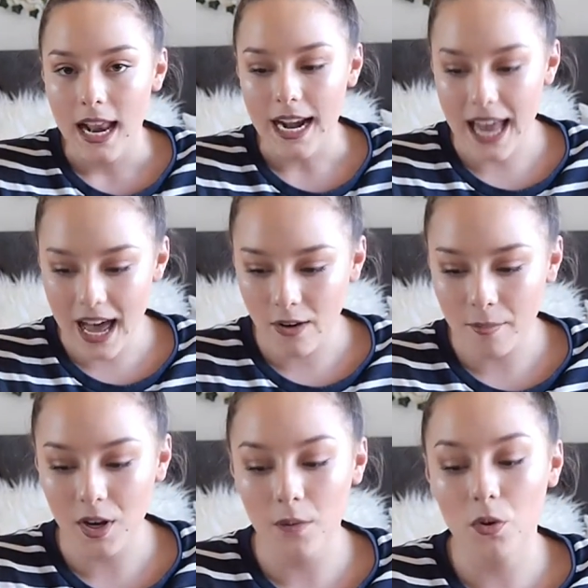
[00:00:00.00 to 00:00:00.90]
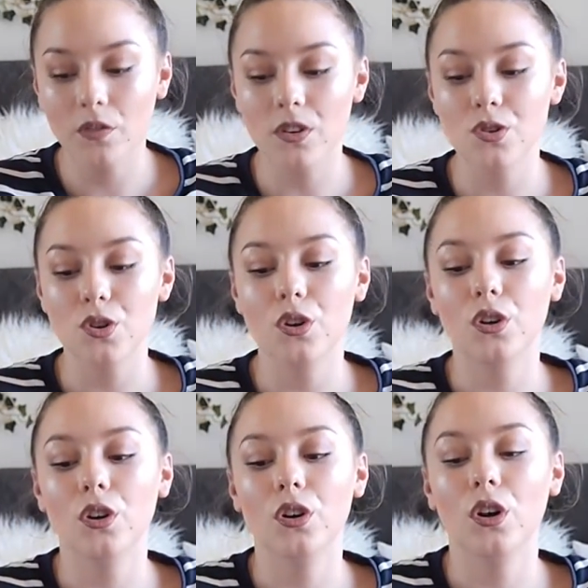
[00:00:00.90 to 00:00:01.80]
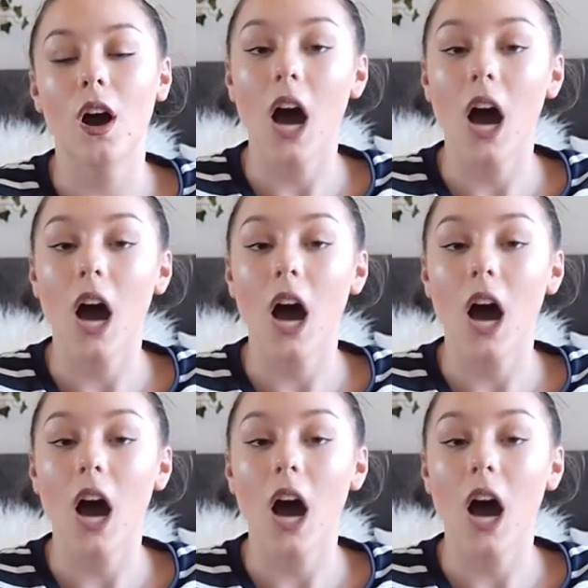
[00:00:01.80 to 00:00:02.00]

Now I'm going to move on to